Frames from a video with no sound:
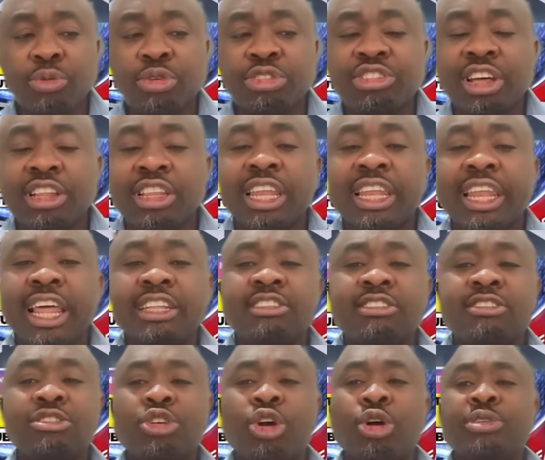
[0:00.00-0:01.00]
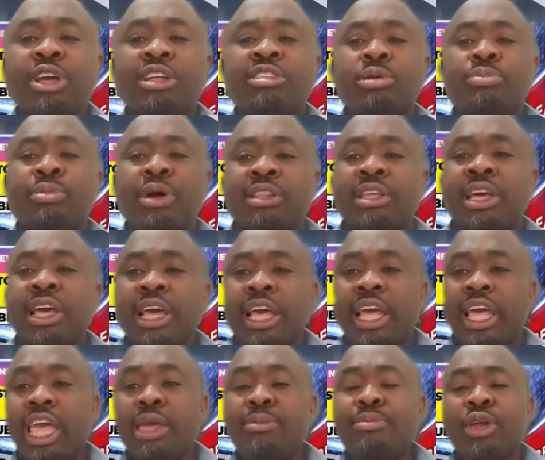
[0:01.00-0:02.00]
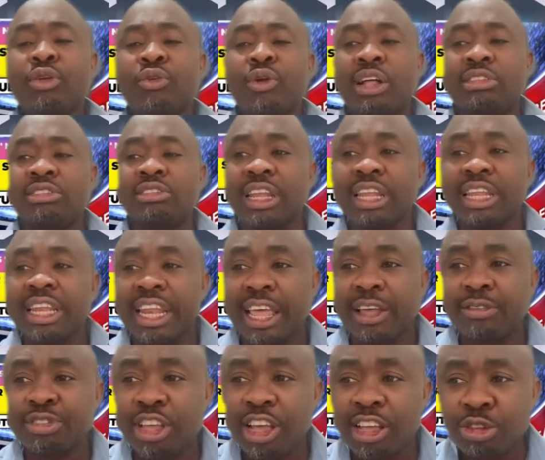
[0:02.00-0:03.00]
we share the latest update about immigrant lived